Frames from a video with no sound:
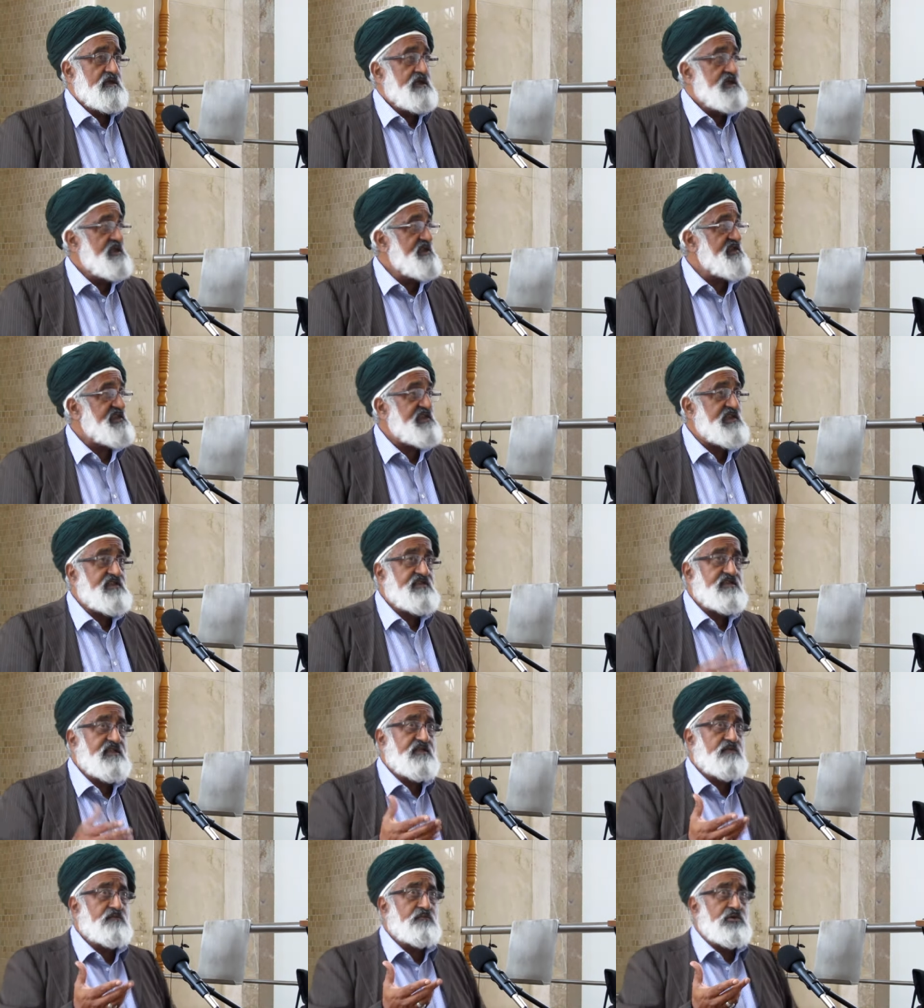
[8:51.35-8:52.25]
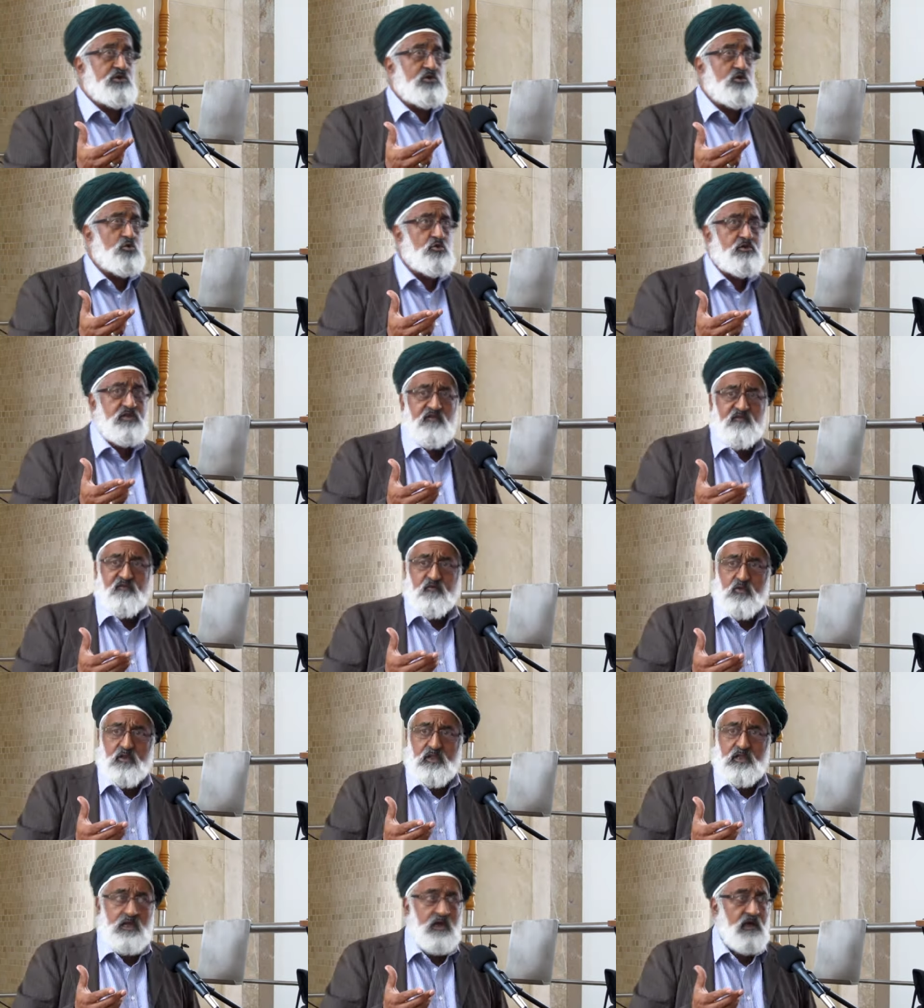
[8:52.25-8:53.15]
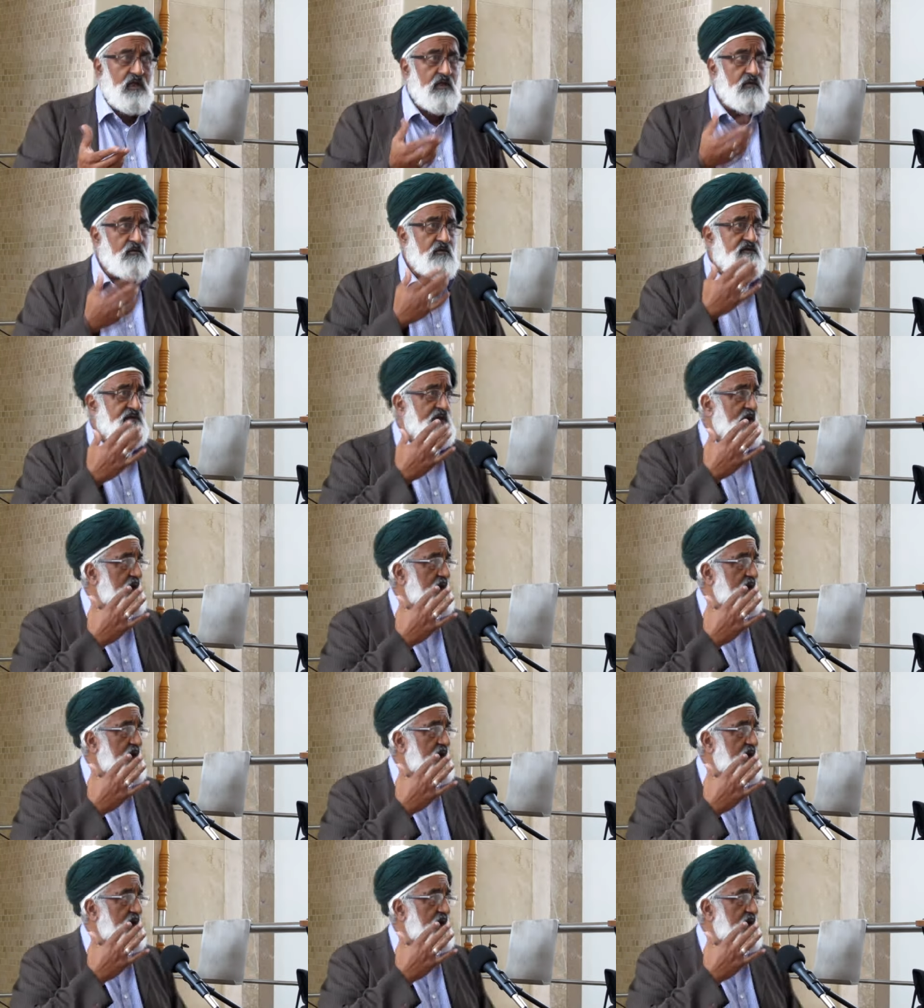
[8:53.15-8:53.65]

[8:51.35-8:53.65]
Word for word: he sees this beautiful girl with